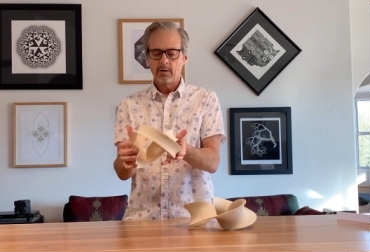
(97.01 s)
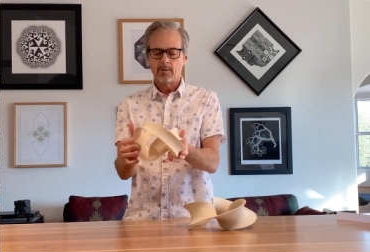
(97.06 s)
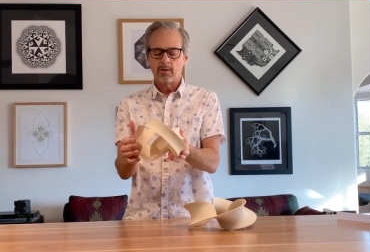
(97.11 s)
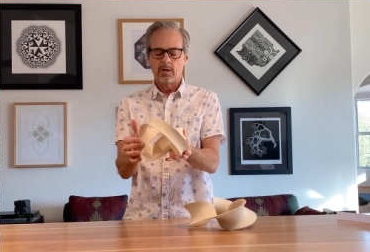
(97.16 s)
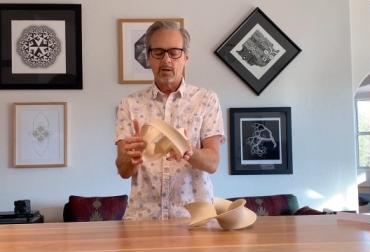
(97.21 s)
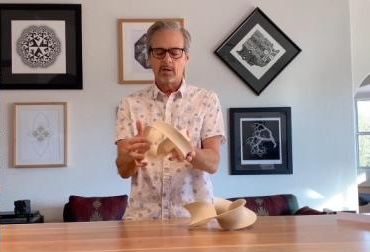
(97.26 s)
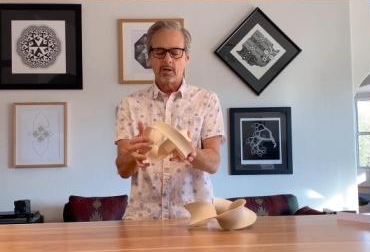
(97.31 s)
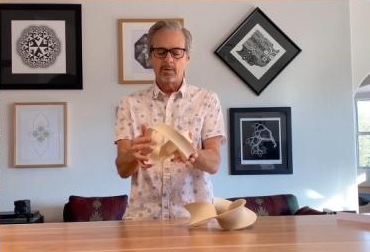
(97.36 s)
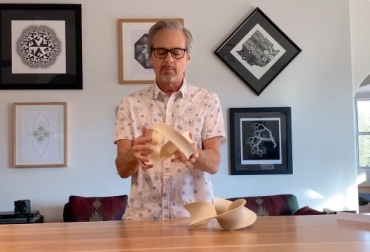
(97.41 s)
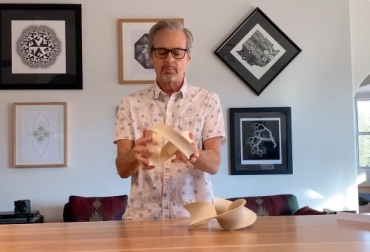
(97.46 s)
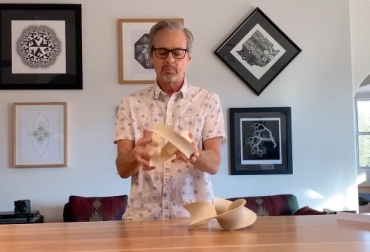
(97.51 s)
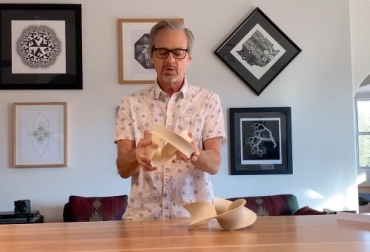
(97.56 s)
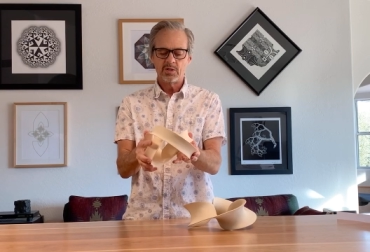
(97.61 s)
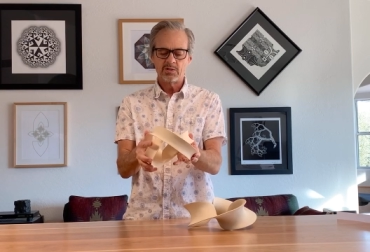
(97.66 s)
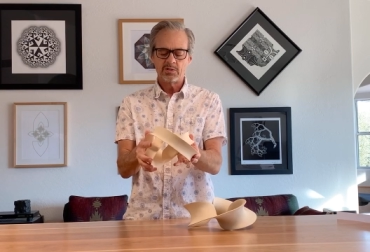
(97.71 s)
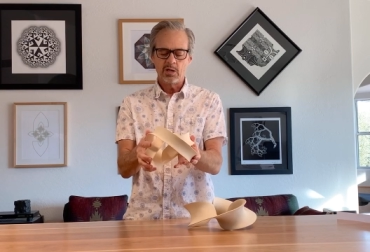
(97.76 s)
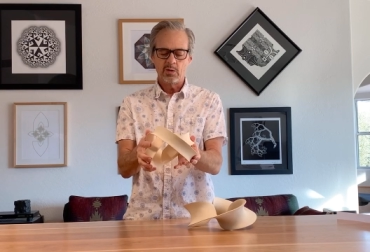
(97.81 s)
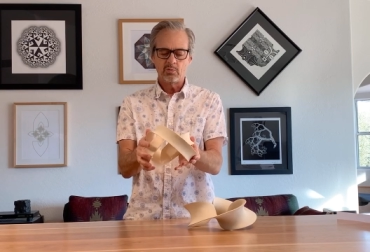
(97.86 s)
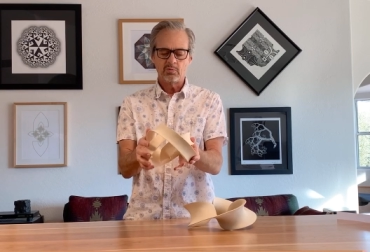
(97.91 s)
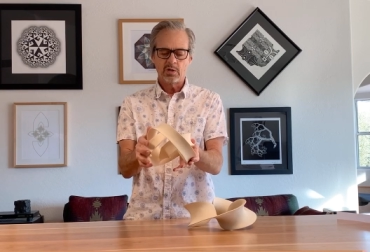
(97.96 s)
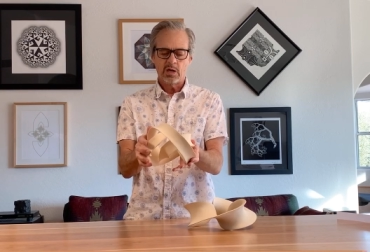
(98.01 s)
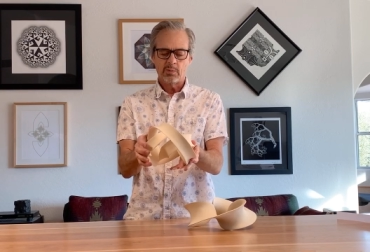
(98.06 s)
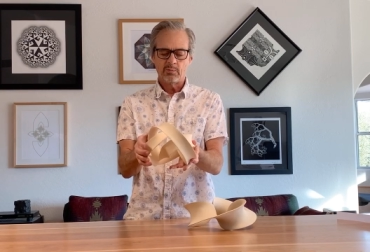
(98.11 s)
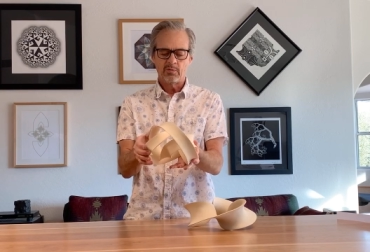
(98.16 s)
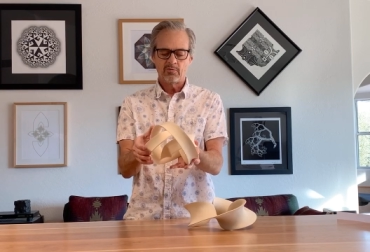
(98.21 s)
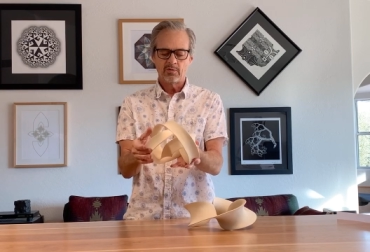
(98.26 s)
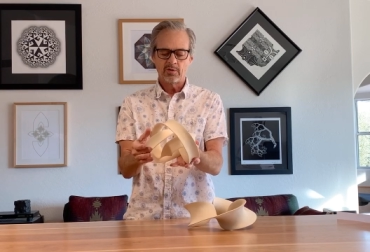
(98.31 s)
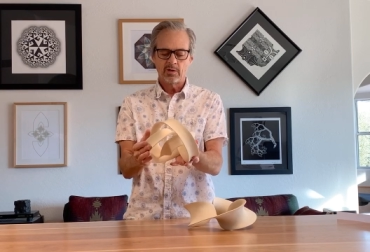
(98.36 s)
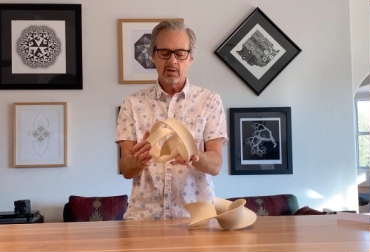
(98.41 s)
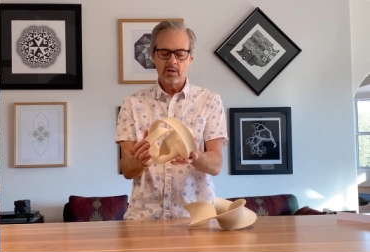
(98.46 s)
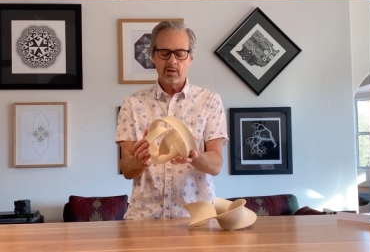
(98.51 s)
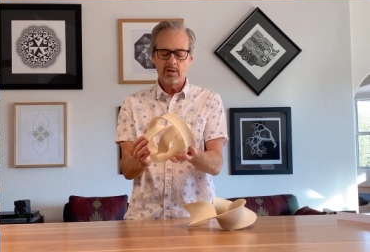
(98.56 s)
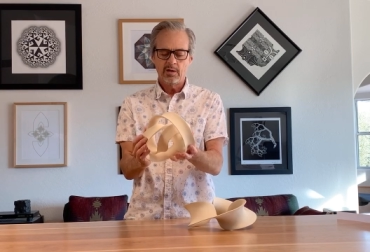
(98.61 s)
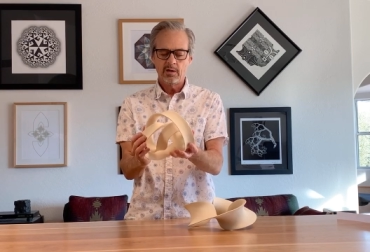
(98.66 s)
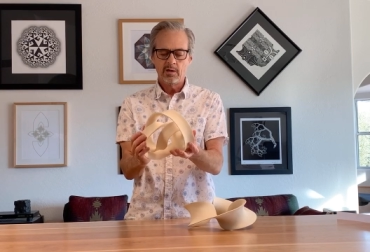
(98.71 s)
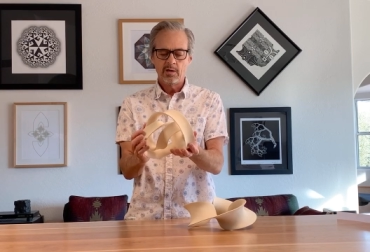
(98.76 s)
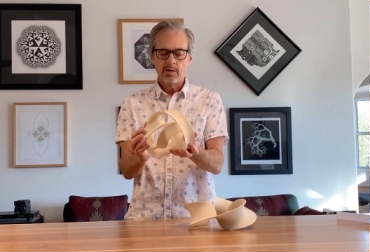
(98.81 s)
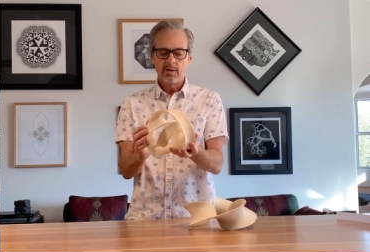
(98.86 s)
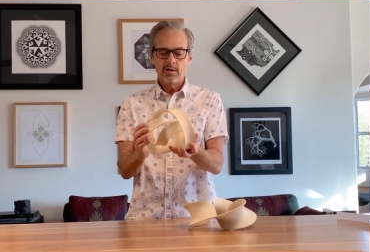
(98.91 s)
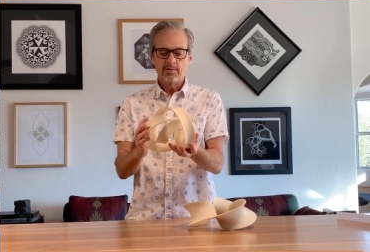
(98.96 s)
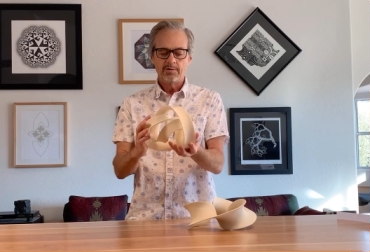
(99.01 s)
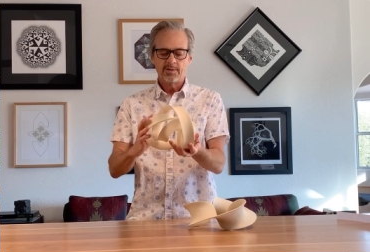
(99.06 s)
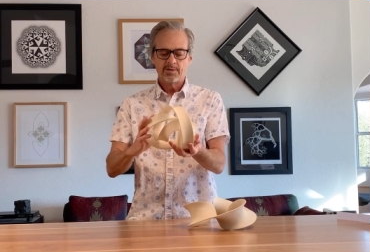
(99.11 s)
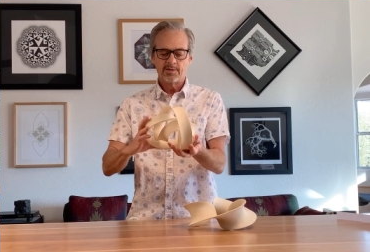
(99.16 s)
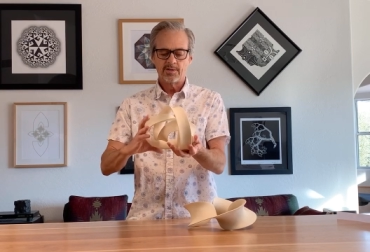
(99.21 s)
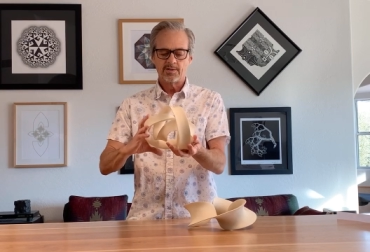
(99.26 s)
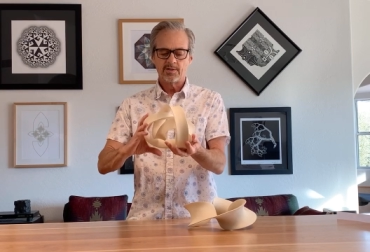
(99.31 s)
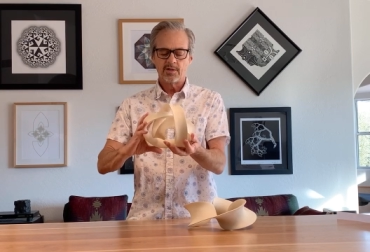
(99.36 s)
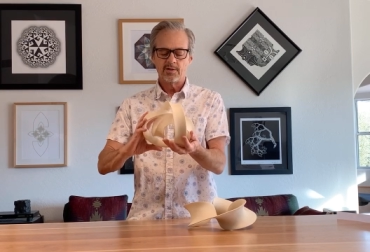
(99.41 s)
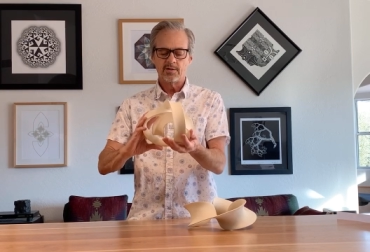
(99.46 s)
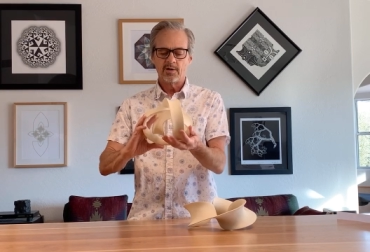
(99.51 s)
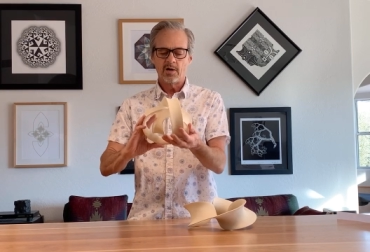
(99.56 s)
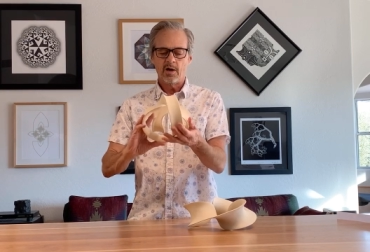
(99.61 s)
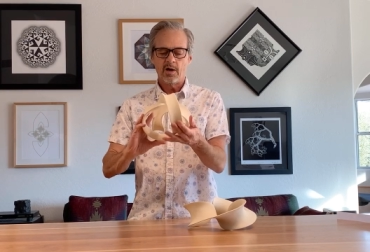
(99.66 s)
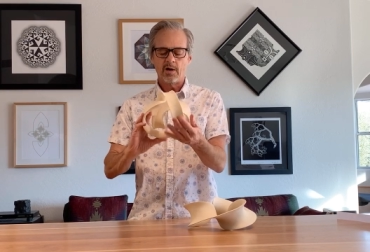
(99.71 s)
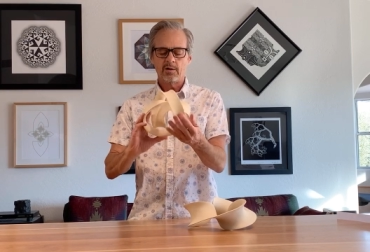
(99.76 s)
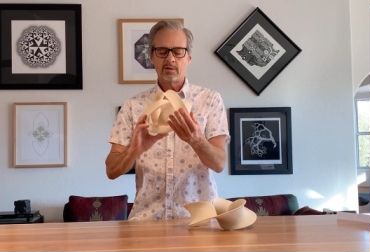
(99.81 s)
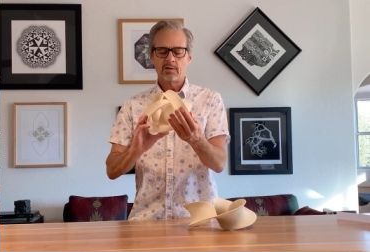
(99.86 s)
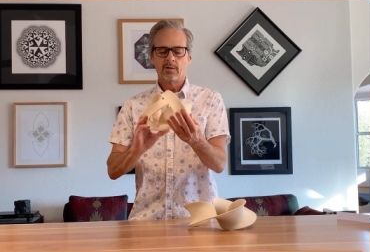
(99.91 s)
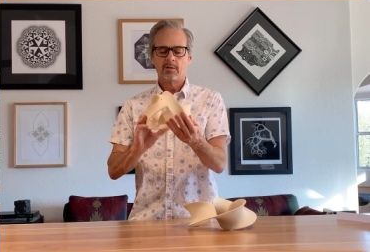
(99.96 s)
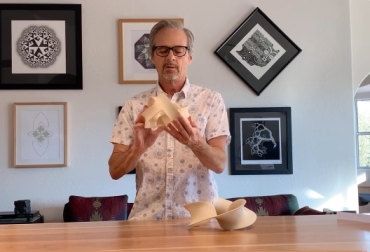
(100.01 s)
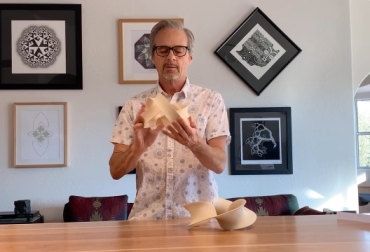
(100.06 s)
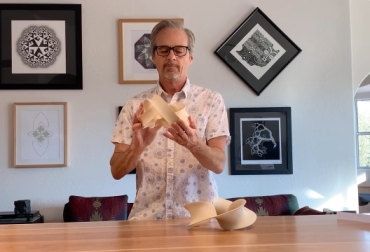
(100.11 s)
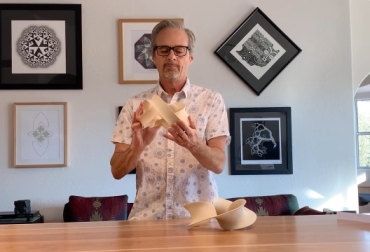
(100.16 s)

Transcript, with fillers: um, same type of clay. This is a knot.